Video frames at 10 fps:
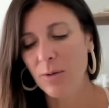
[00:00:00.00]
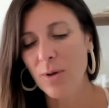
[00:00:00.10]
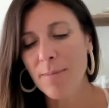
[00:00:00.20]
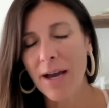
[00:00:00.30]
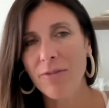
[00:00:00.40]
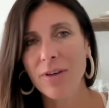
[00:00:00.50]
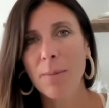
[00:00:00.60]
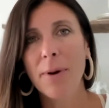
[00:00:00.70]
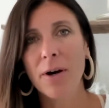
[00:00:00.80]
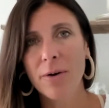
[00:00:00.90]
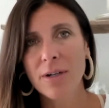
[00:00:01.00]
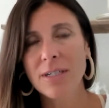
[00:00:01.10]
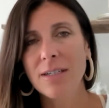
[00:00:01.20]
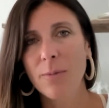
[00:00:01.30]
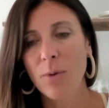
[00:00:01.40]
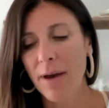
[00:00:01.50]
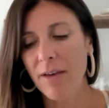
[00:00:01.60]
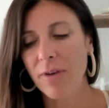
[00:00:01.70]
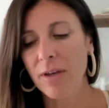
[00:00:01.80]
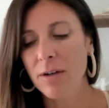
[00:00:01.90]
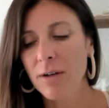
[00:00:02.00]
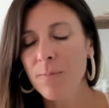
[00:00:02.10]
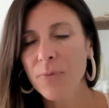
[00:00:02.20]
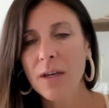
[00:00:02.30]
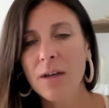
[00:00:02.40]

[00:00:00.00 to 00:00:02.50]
we might feel poked. We might feel